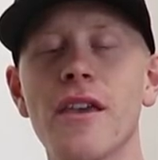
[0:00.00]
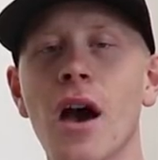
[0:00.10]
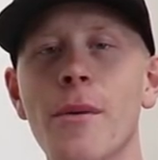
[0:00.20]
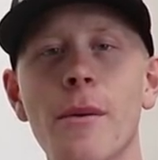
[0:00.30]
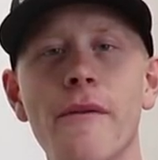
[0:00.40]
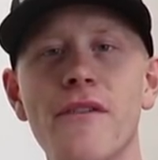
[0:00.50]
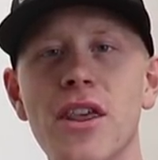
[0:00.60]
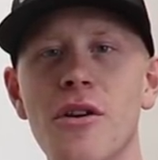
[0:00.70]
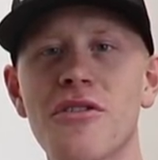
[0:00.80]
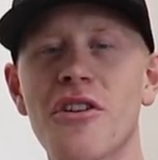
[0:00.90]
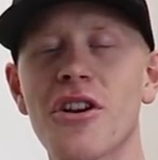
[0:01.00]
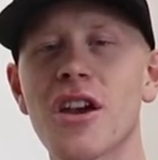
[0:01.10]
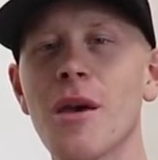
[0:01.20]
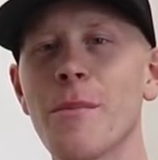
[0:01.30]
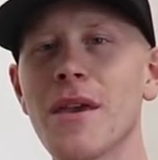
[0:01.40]
the upcoming videos are
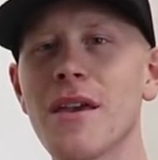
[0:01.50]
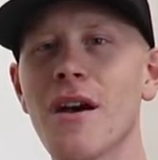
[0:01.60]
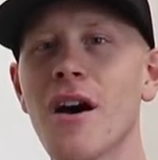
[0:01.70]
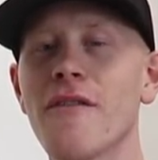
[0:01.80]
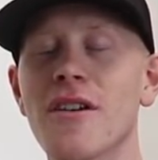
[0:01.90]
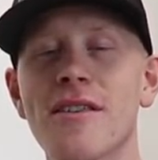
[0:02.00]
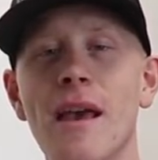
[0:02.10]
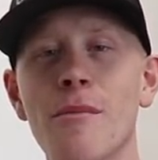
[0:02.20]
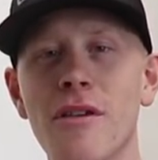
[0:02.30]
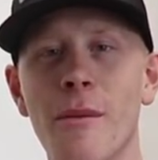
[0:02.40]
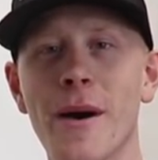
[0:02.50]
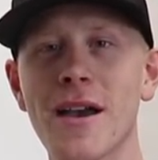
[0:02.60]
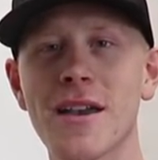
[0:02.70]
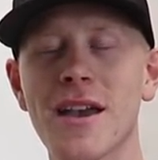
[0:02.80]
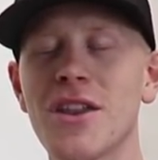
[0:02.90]
gonna be of assembling the
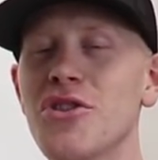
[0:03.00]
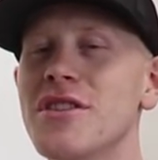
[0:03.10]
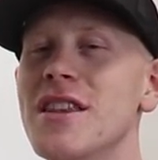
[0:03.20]
bike and you